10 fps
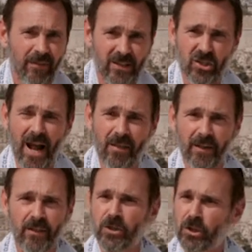that's
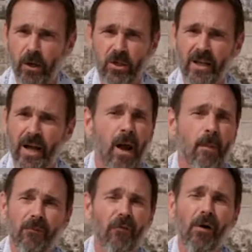telling the church that
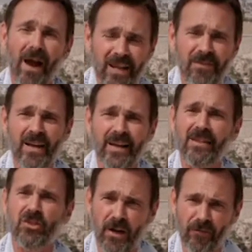before anything
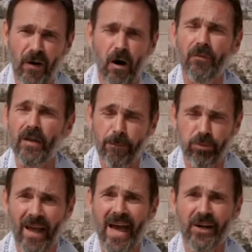gets difficult on
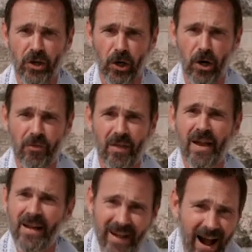planet Earth,
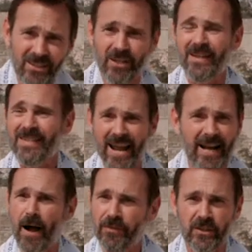God's going to
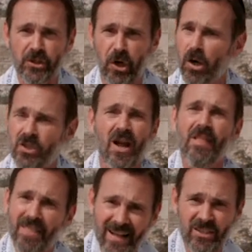take out the church.
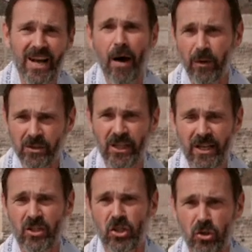That's not what
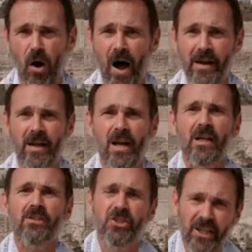Jesus taught.
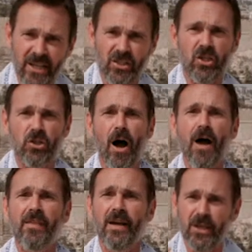Jesus
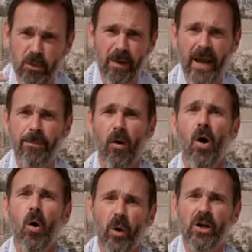taught that his people
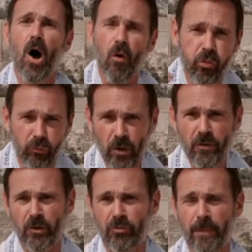would go through
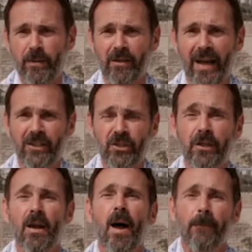the
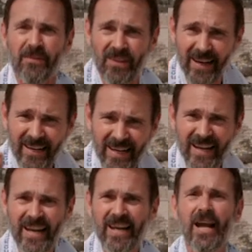tribulation, but that
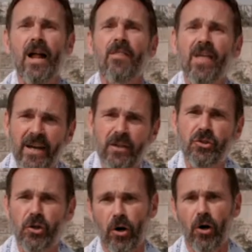he that
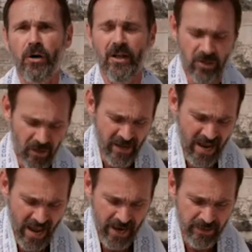endured to
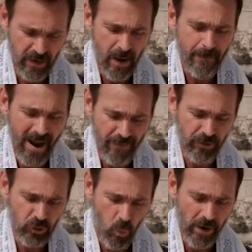the end,
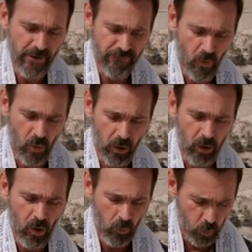Matthew
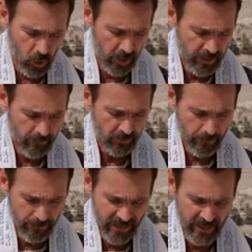24, would
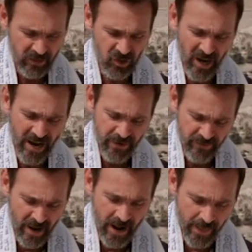be
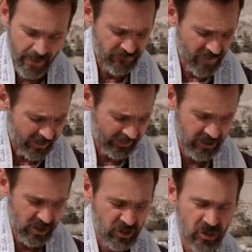saved. And then finally,
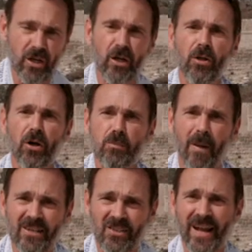Jesus concludes
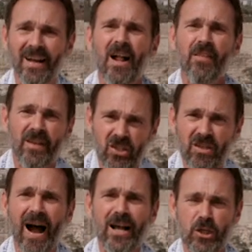by saying, "This
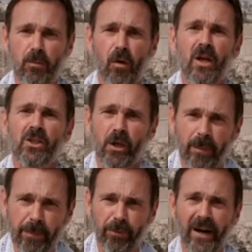gospel shall
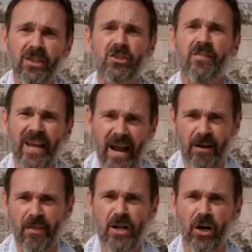be preached to the end
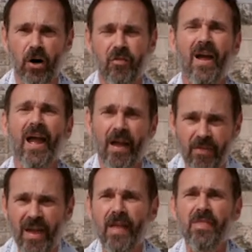of the earth,
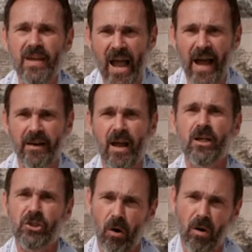and then the end
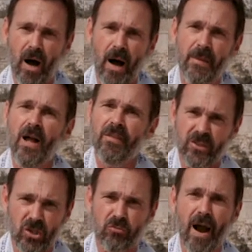shall come."
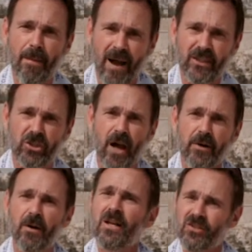This is Rabbi
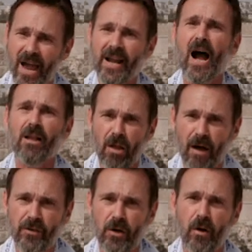Schneider saying, "I
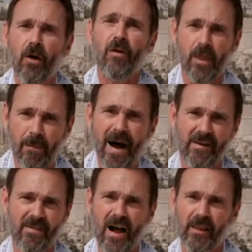love you," from the
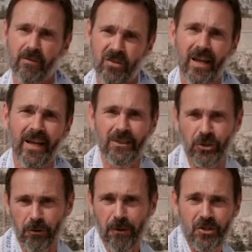Mount of Olives in
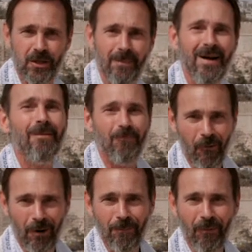Jerusalem.
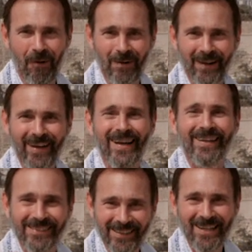More importantly,
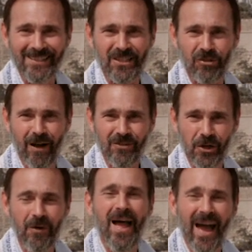Jesus loves
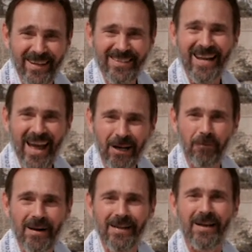you, and he's getting
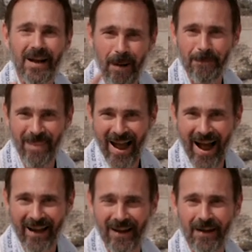ready to come
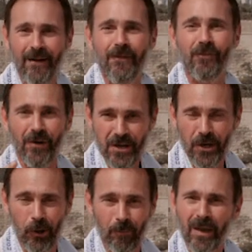back for
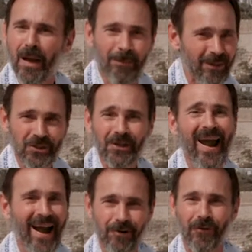you. Put your
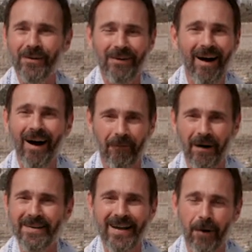hand over your heart
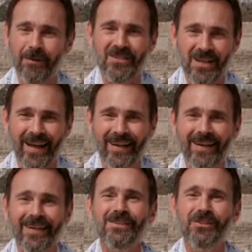right now and say,
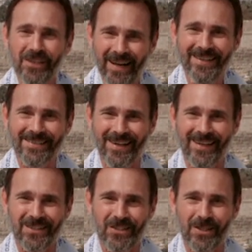
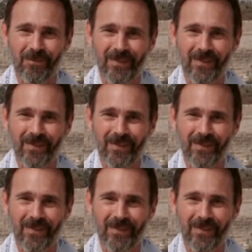"Jesus